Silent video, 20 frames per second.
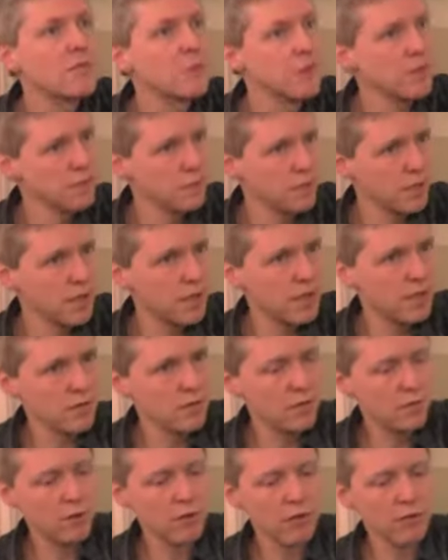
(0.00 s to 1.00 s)
when they have
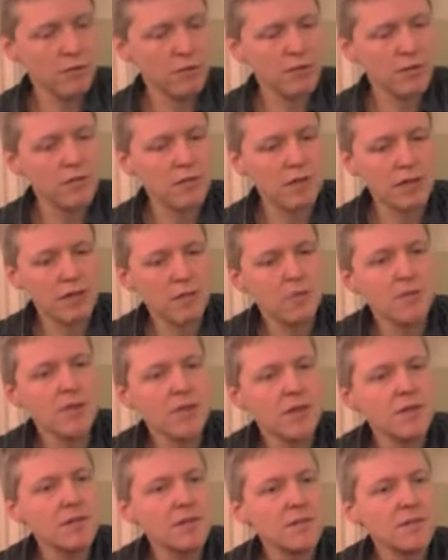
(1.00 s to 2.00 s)
the Model 3 available,
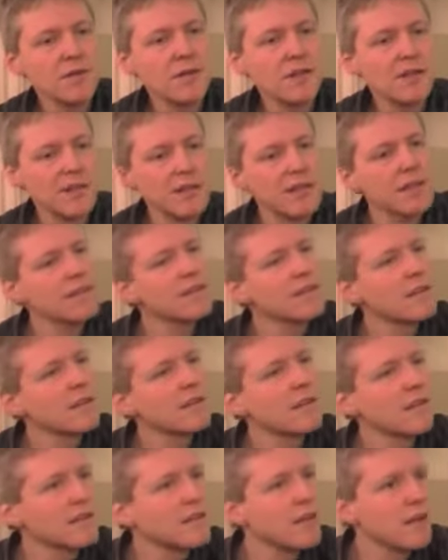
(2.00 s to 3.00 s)
they can take
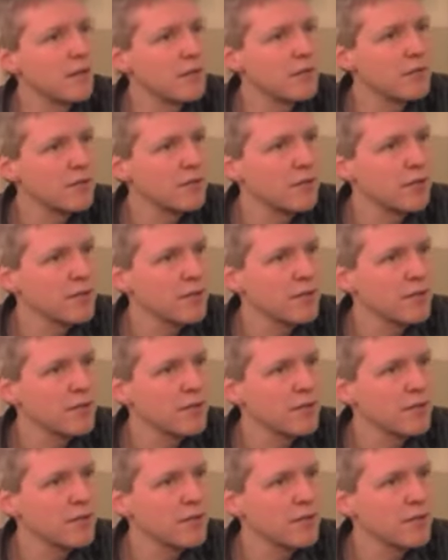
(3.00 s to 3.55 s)
their time for that.